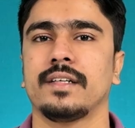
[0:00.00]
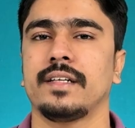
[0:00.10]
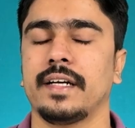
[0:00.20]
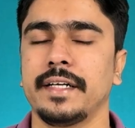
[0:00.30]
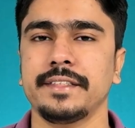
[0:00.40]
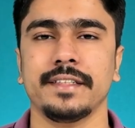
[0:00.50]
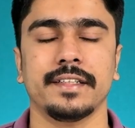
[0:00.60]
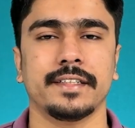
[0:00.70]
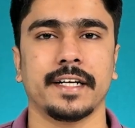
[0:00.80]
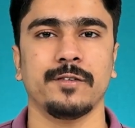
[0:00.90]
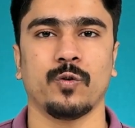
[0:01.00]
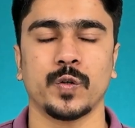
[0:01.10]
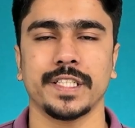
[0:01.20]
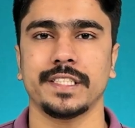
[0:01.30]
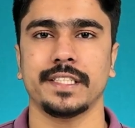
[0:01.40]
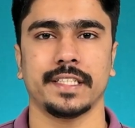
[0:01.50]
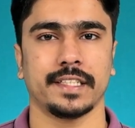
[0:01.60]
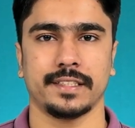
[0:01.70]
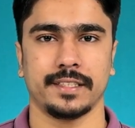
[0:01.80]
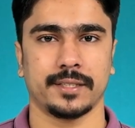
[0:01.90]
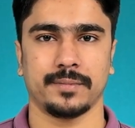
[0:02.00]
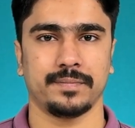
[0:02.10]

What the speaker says: Let's understand what is a data center.